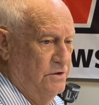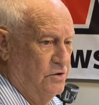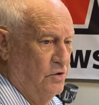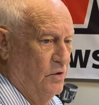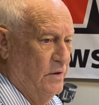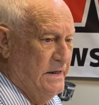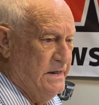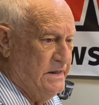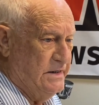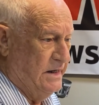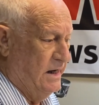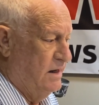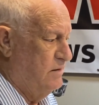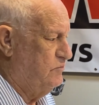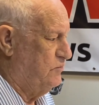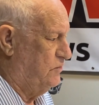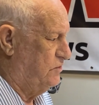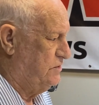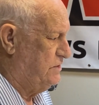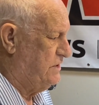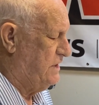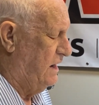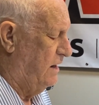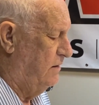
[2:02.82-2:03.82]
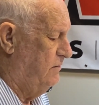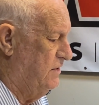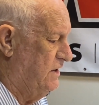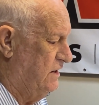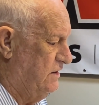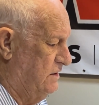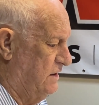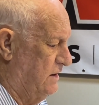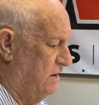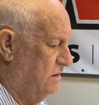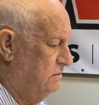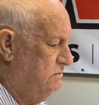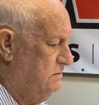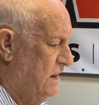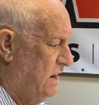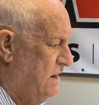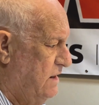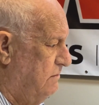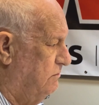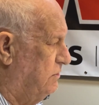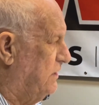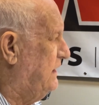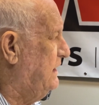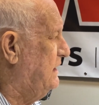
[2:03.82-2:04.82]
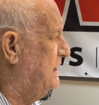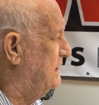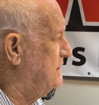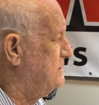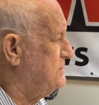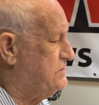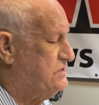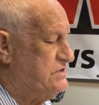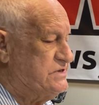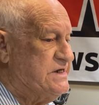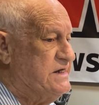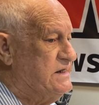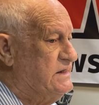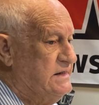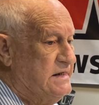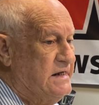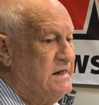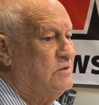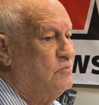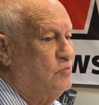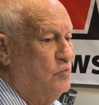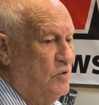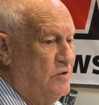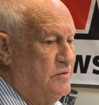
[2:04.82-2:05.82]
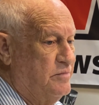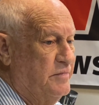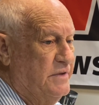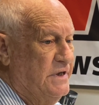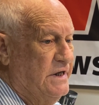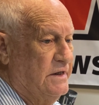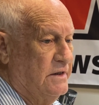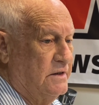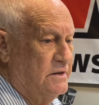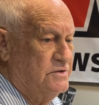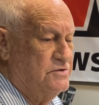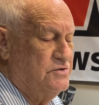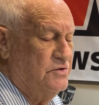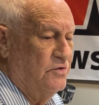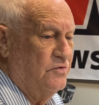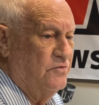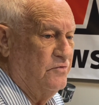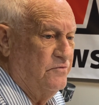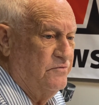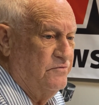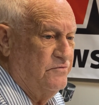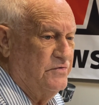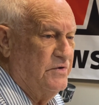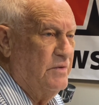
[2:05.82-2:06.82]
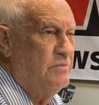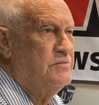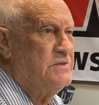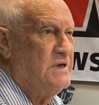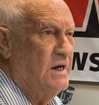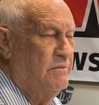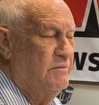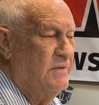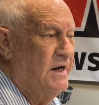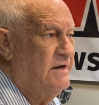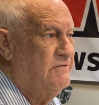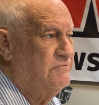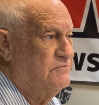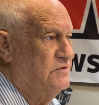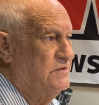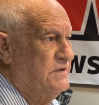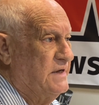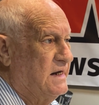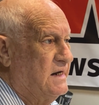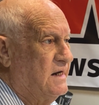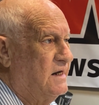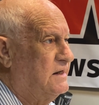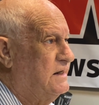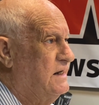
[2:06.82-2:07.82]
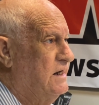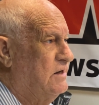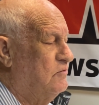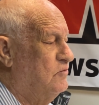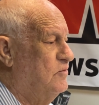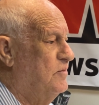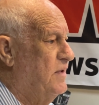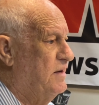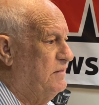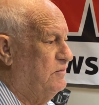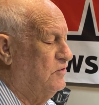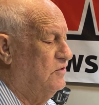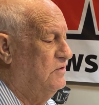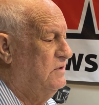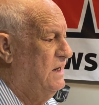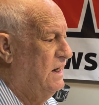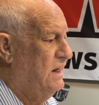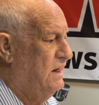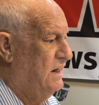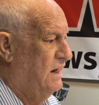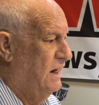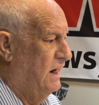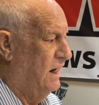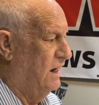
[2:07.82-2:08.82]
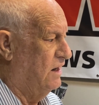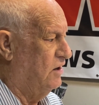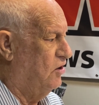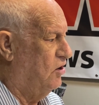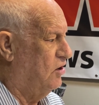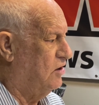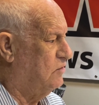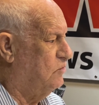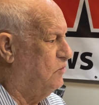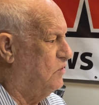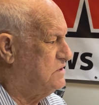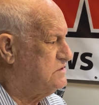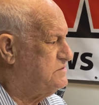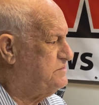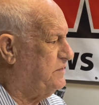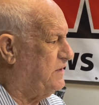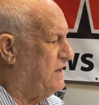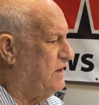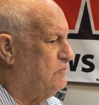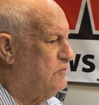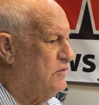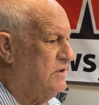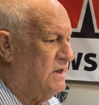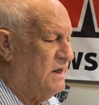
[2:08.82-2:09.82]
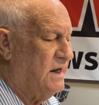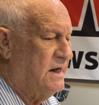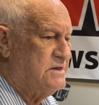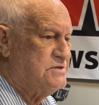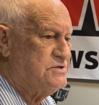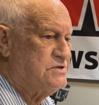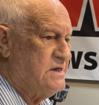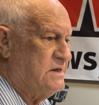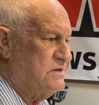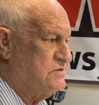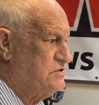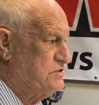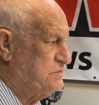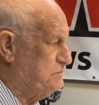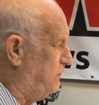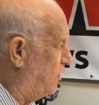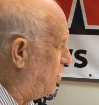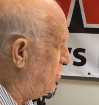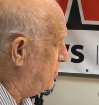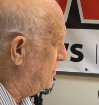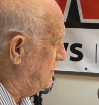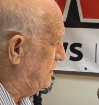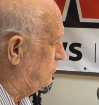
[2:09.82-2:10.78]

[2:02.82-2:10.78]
know, he came in there, but he didn't sit in with me until sometime after that. I can't remember how long it was, but I realized how smart he